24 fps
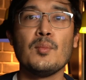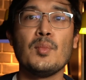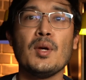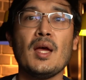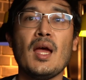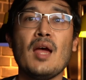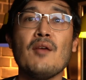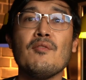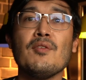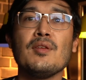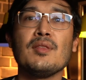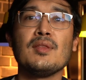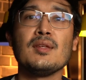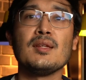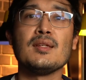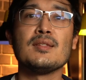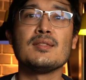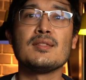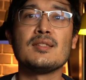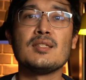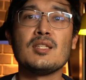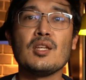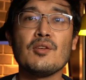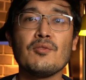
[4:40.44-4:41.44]
But everything
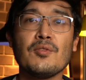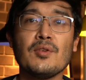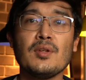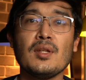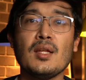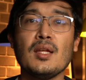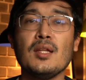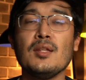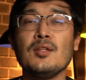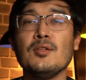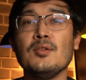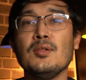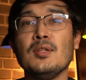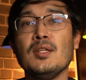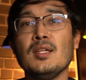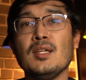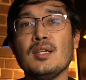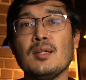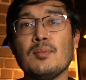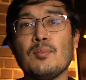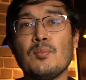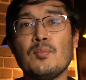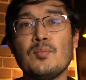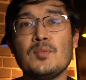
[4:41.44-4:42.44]
is different and
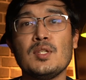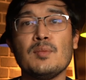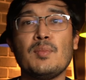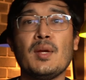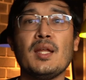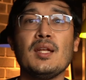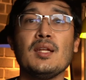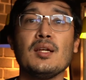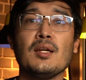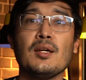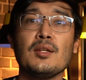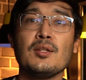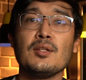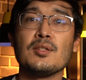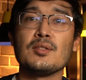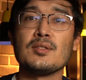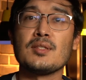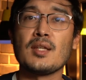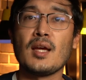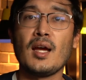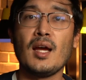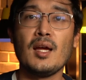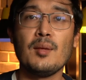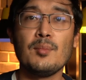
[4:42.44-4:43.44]
unique depending on your
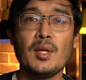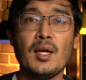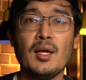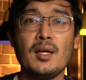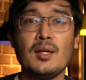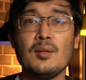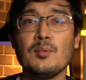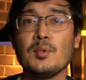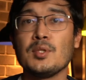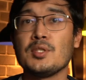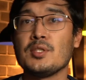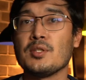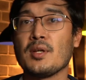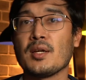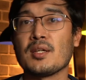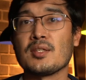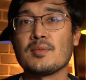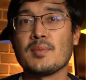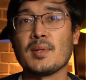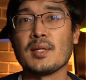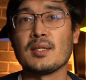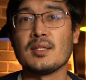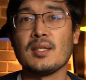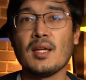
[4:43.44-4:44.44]
timeline, what your
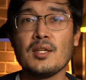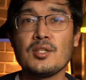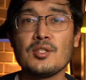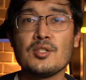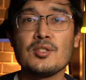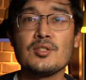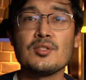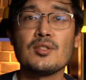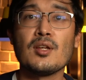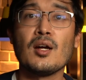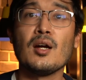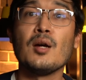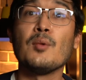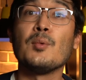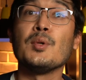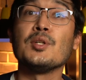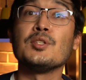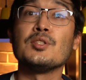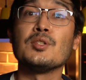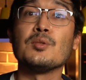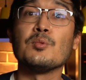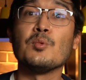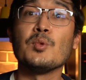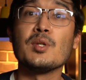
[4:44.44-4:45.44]
expectations are,
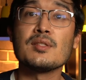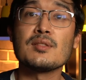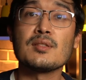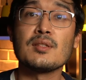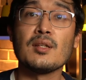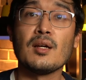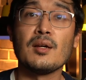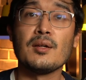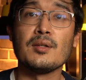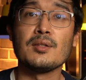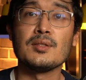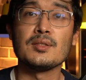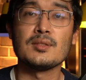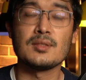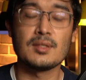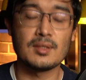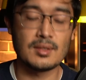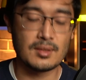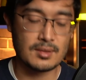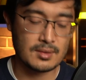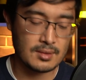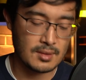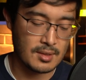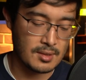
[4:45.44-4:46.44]
what your risk tolerance
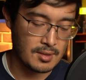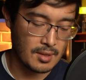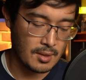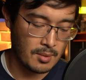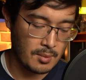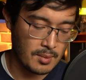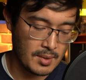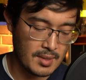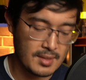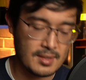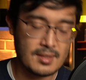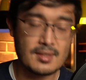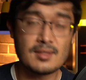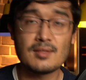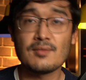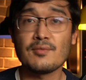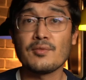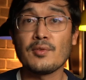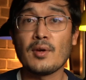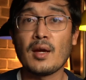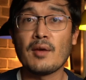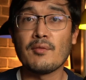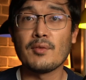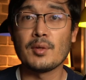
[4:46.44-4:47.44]
is. And so this isn't
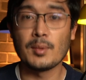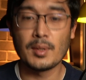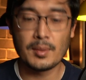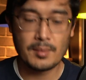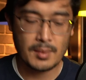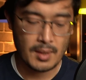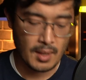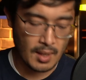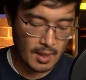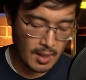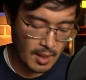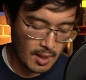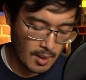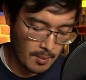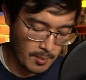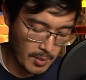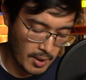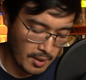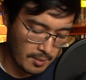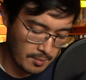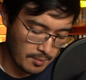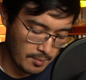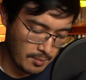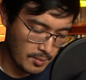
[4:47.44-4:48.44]
for everyone.
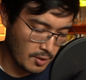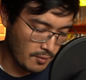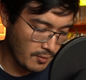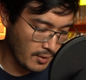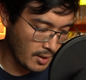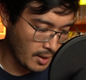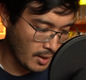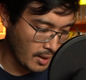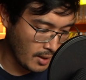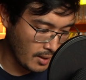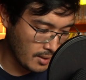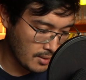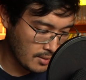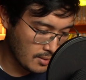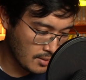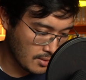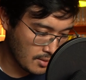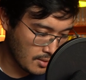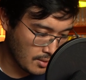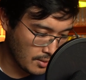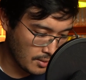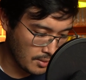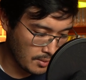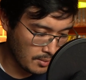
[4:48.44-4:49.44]
But moving on
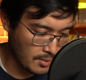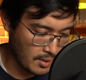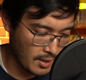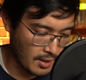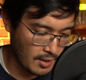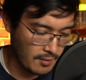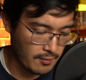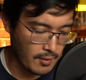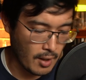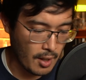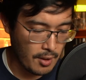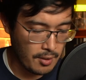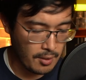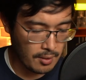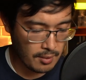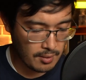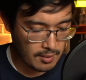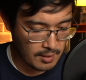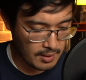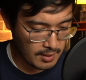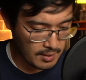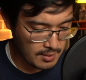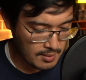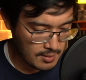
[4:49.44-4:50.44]
to kind of other
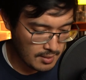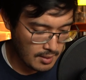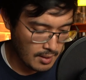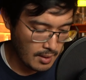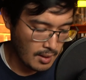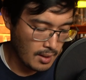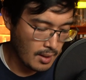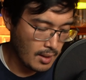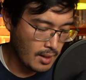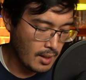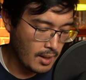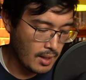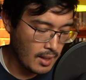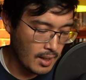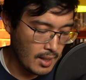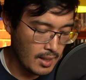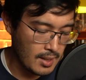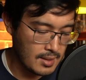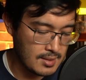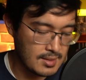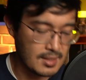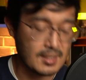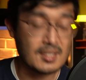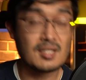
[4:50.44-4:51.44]
things,
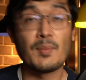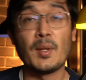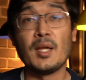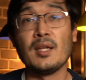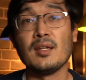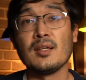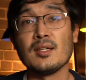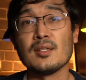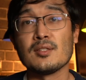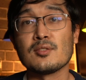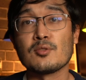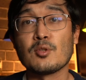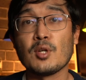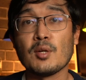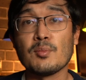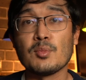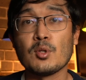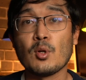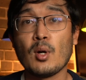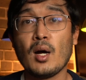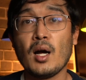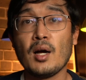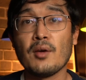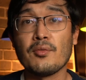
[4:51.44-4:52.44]
it's expanding its
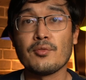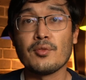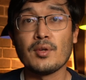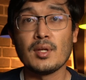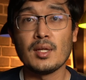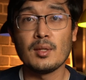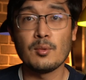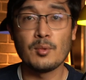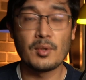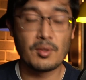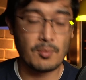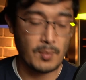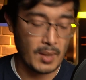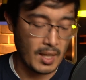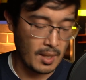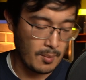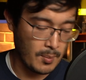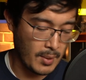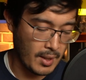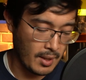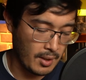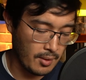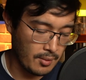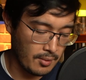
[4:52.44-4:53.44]
crypto offering with
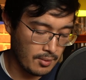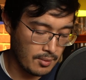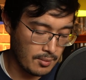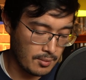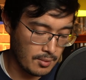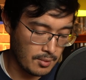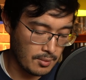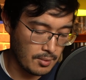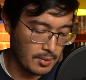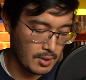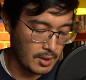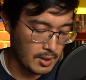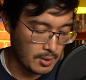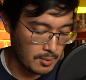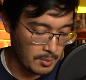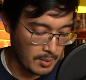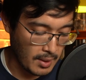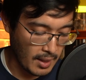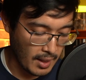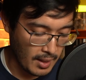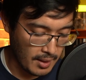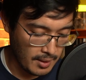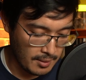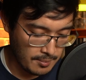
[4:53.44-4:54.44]
PayPal through the
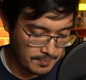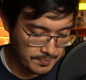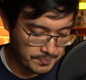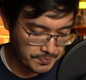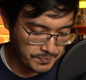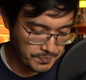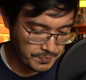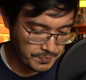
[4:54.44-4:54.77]
UK.